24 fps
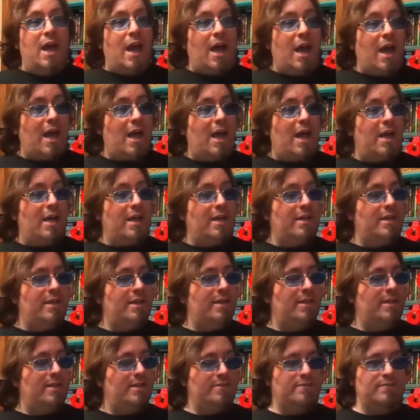
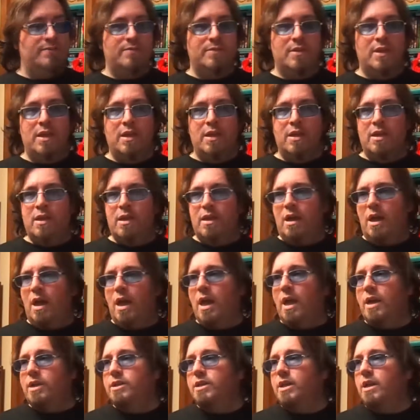
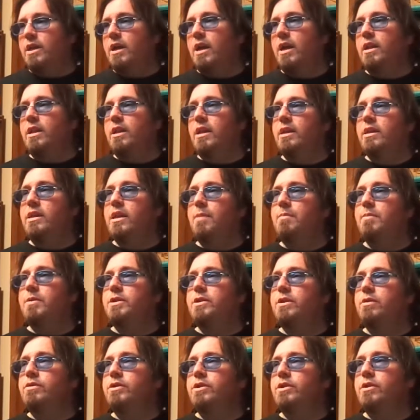Actually, I kind of liked
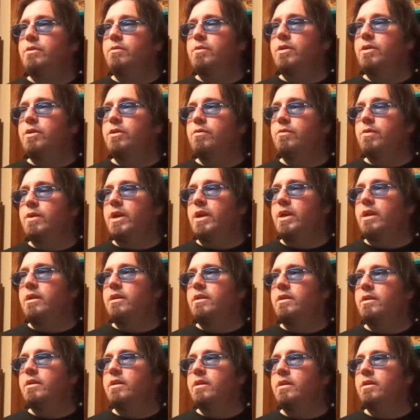Episodes 2 and 3.
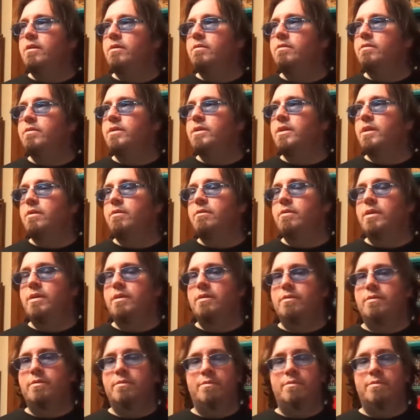Yeah, so, yeah.